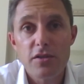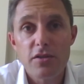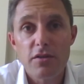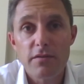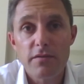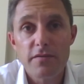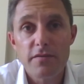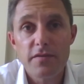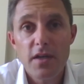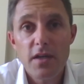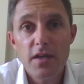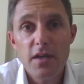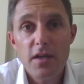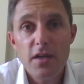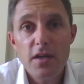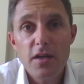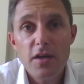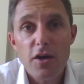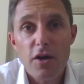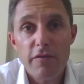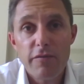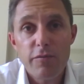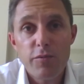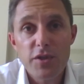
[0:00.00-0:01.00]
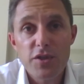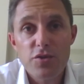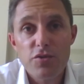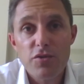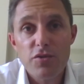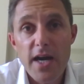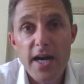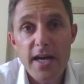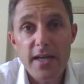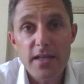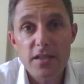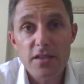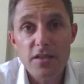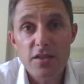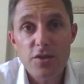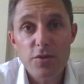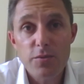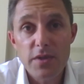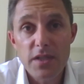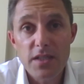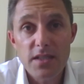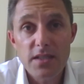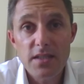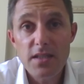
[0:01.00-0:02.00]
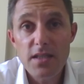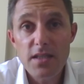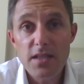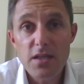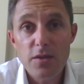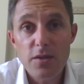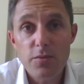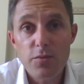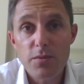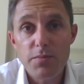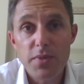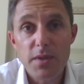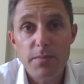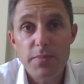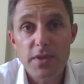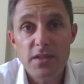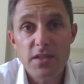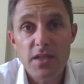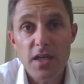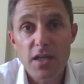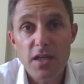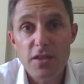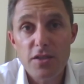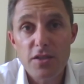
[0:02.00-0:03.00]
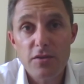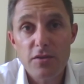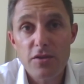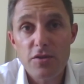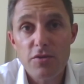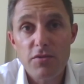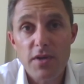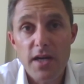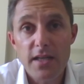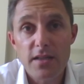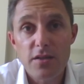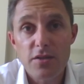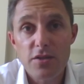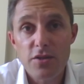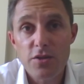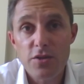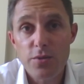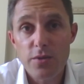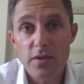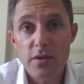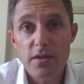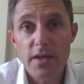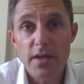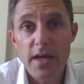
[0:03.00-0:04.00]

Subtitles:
of which riders do we see would be potential to ride the Tour,